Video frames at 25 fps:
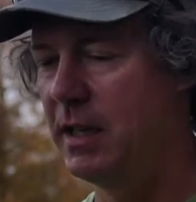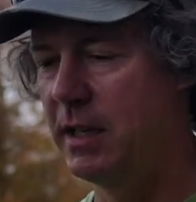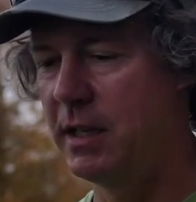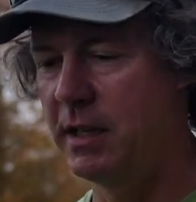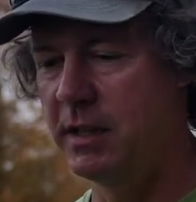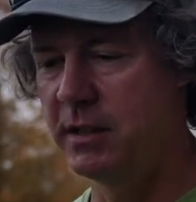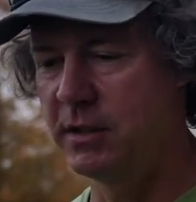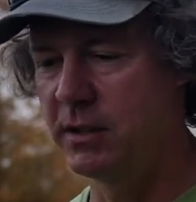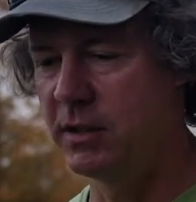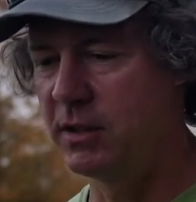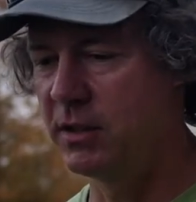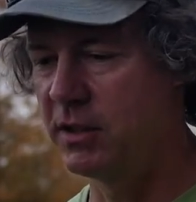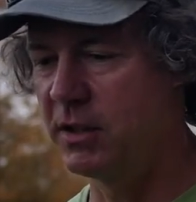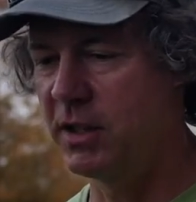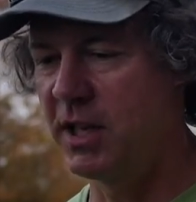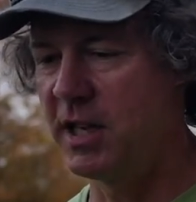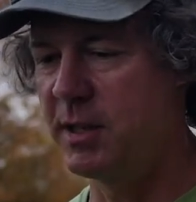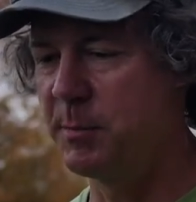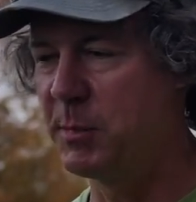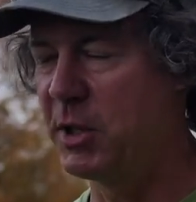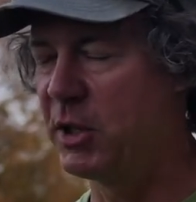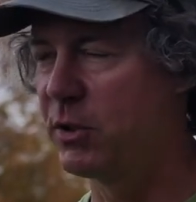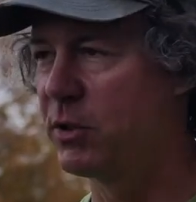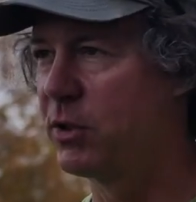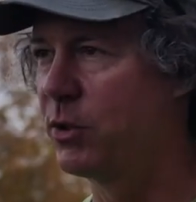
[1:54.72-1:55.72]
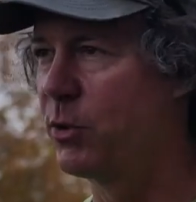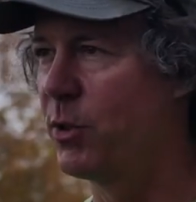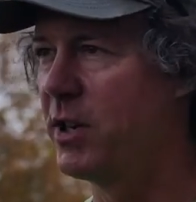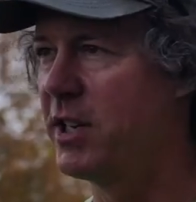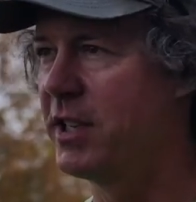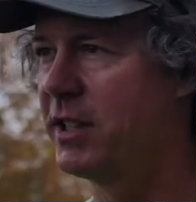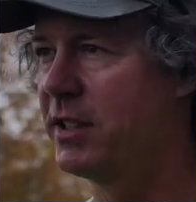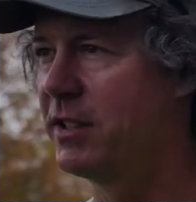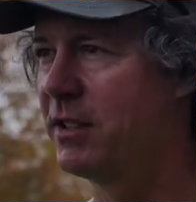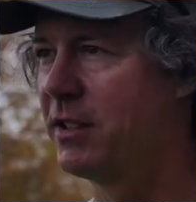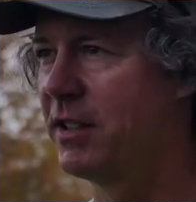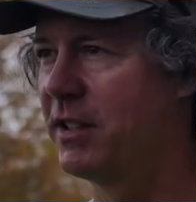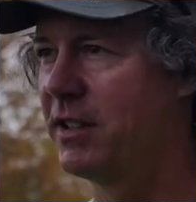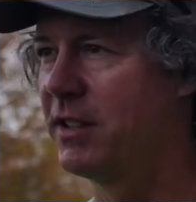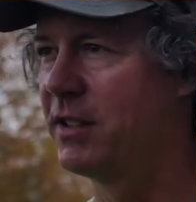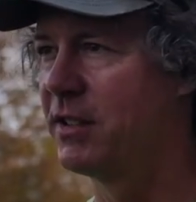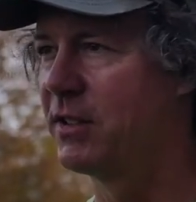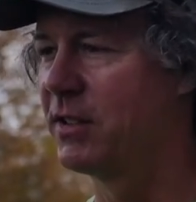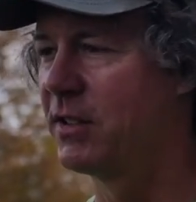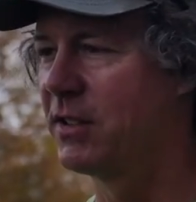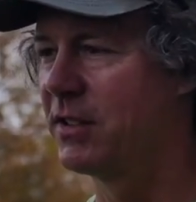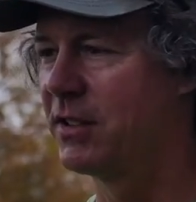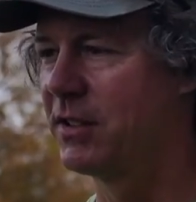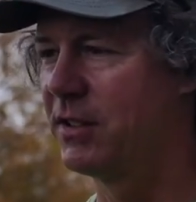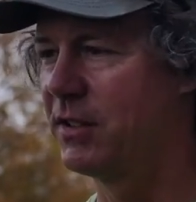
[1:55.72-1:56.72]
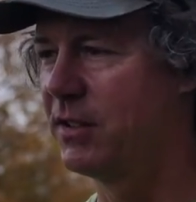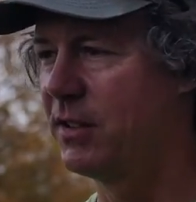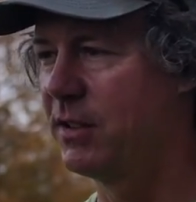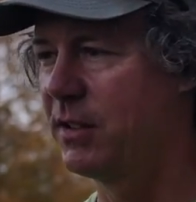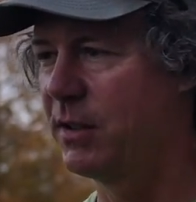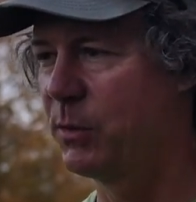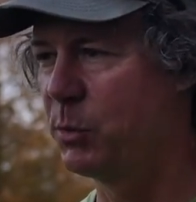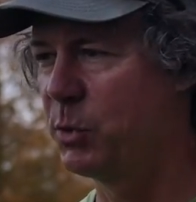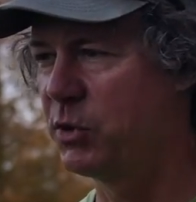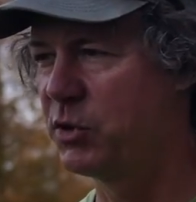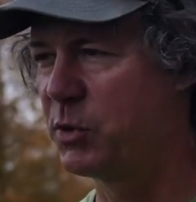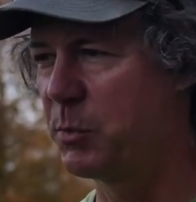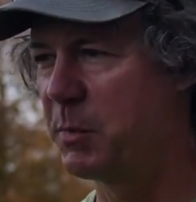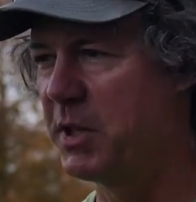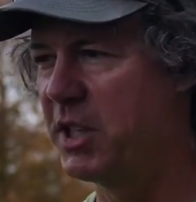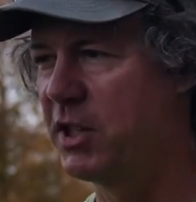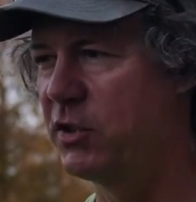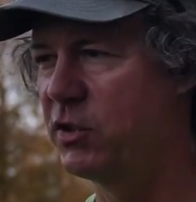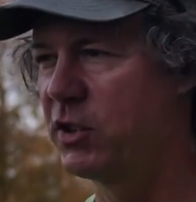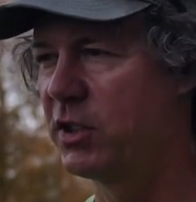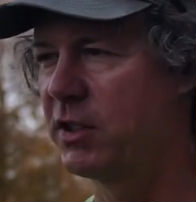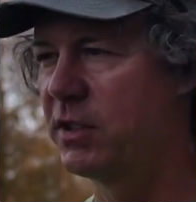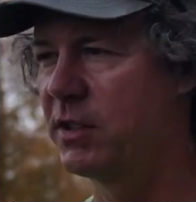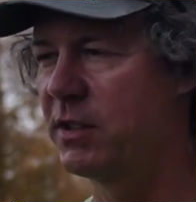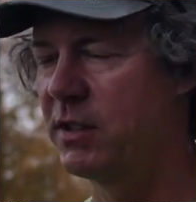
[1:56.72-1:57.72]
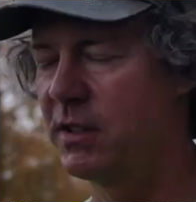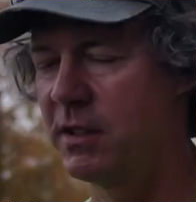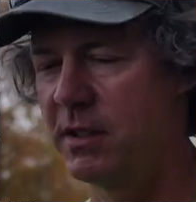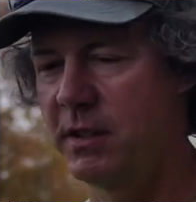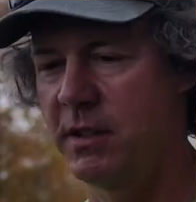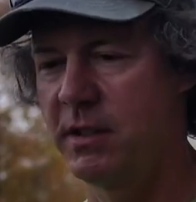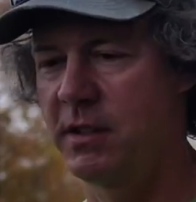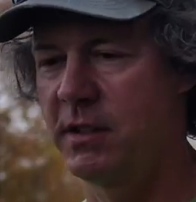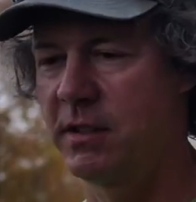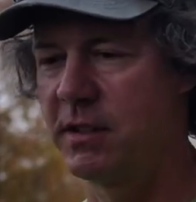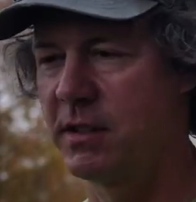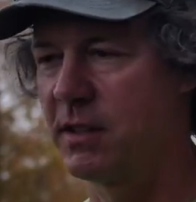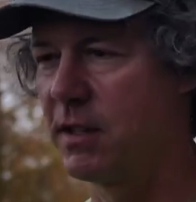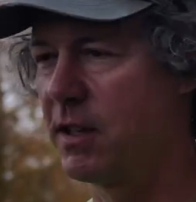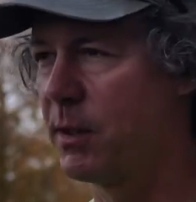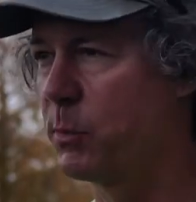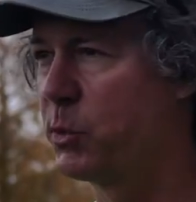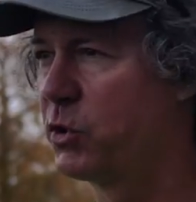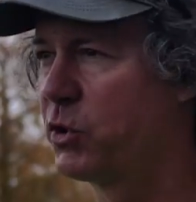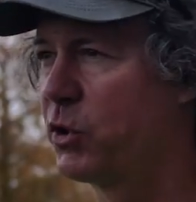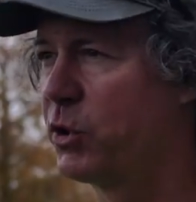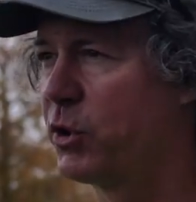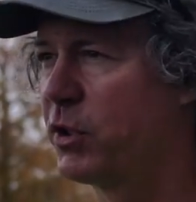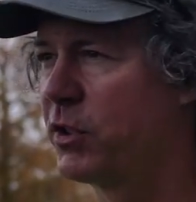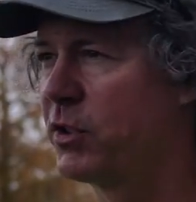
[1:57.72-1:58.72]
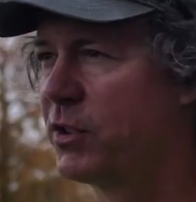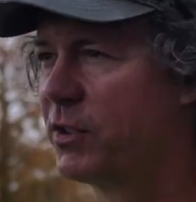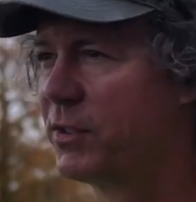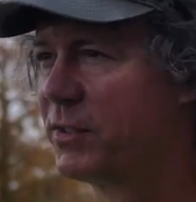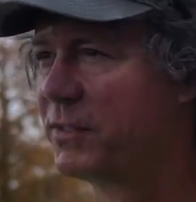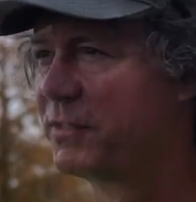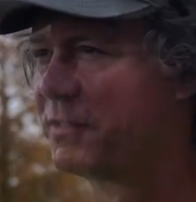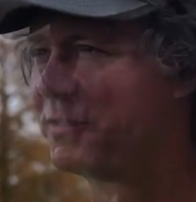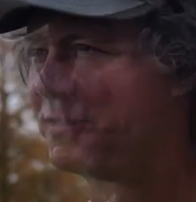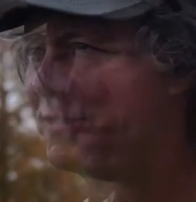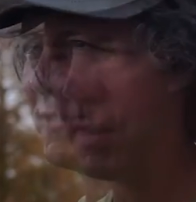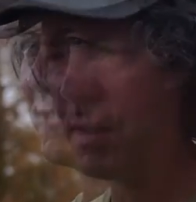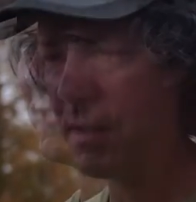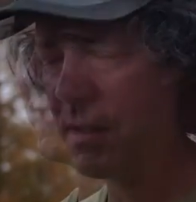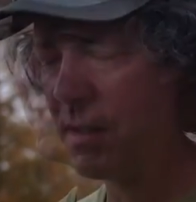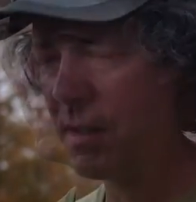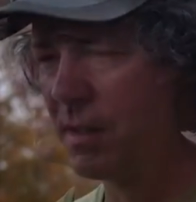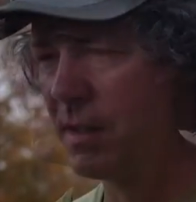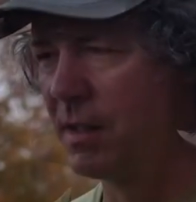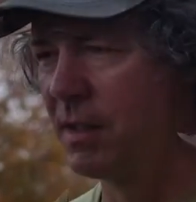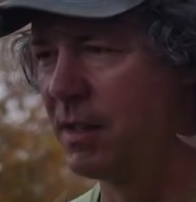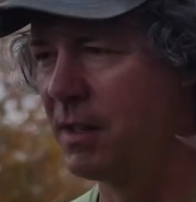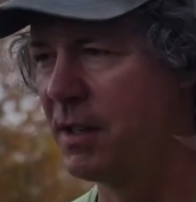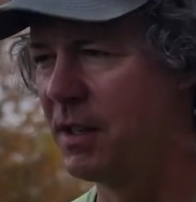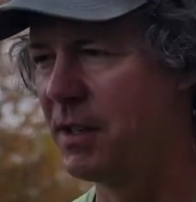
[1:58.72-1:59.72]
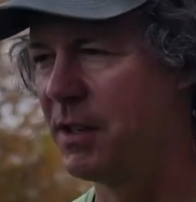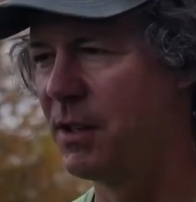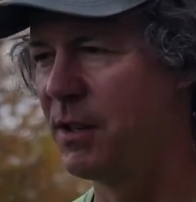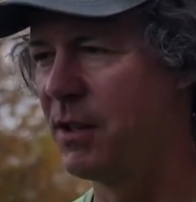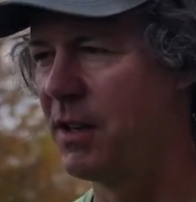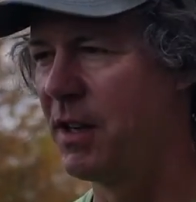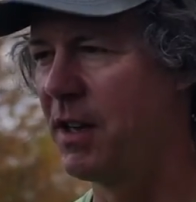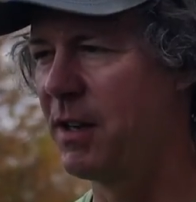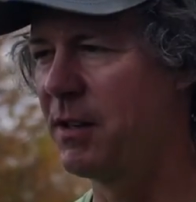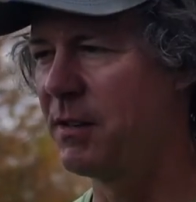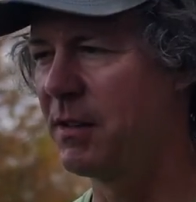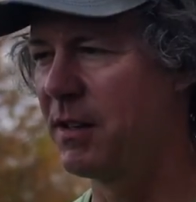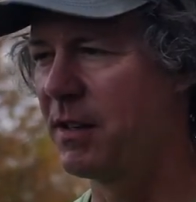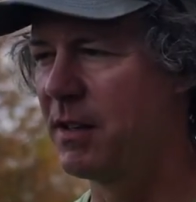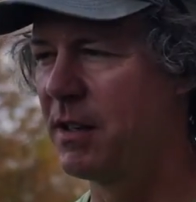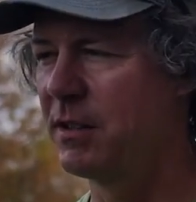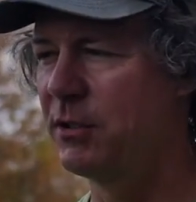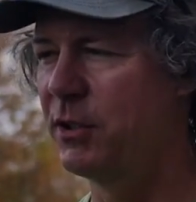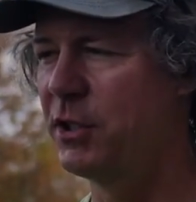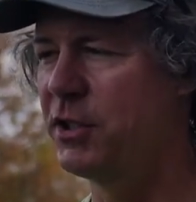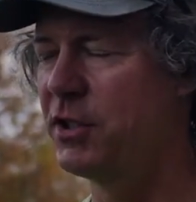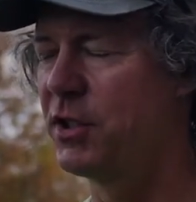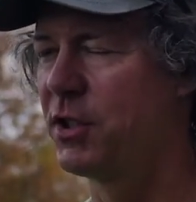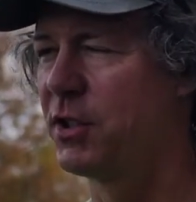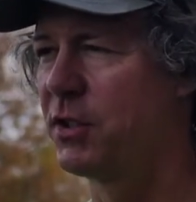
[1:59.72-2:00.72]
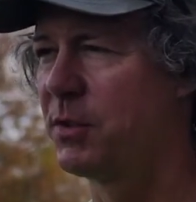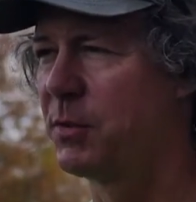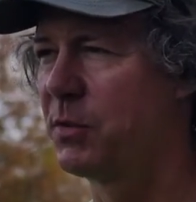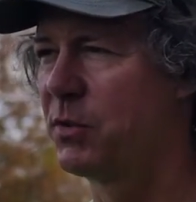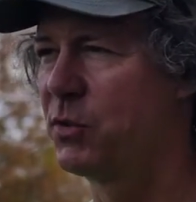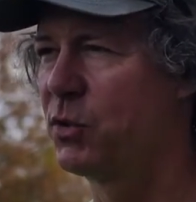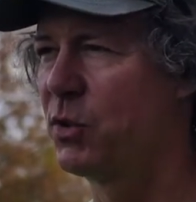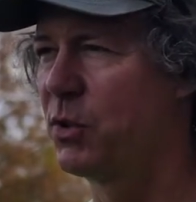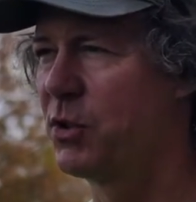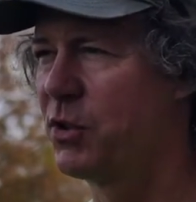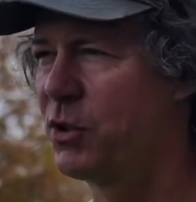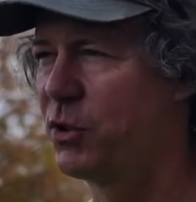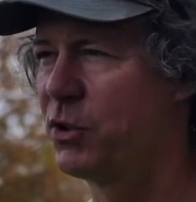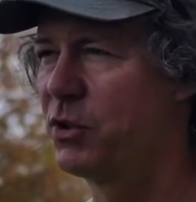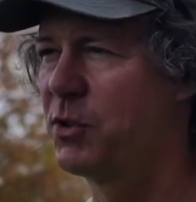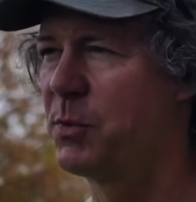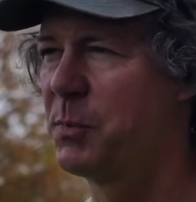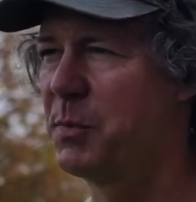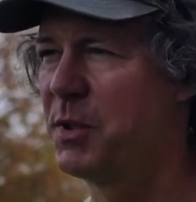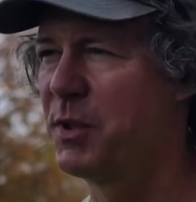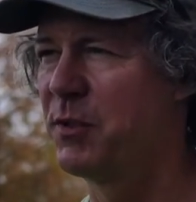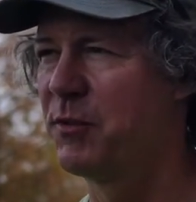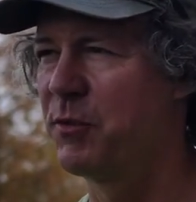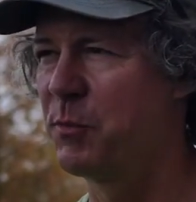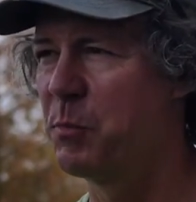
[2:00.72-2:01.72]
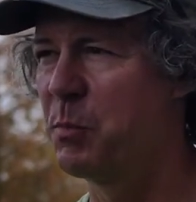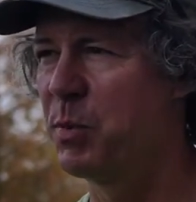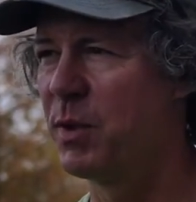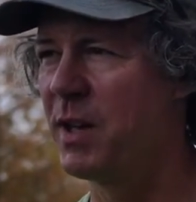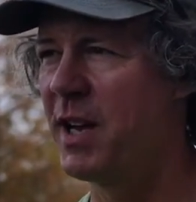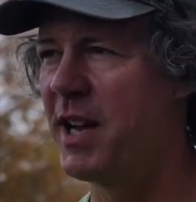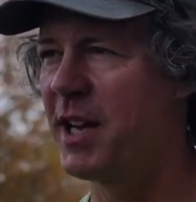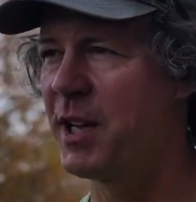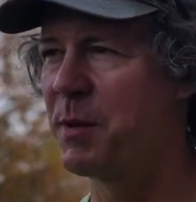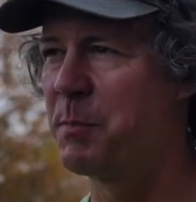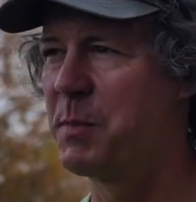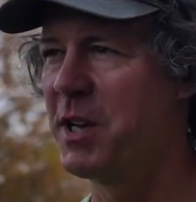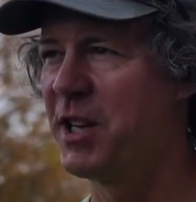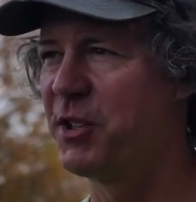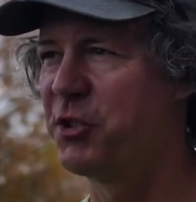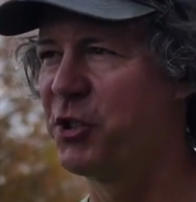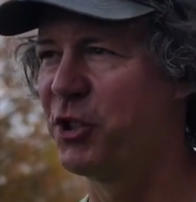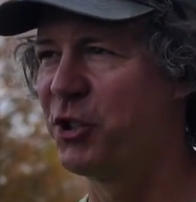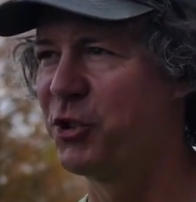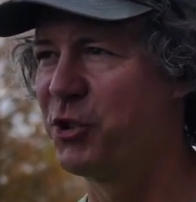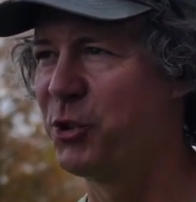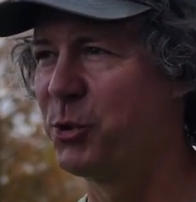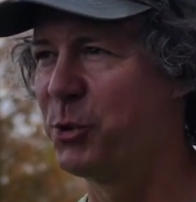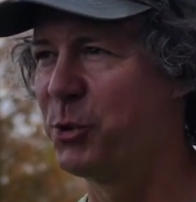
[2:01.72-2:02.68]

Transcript: and it came out great and it was amazing and I was hooked. I, I like the, so there's a bit of black magic to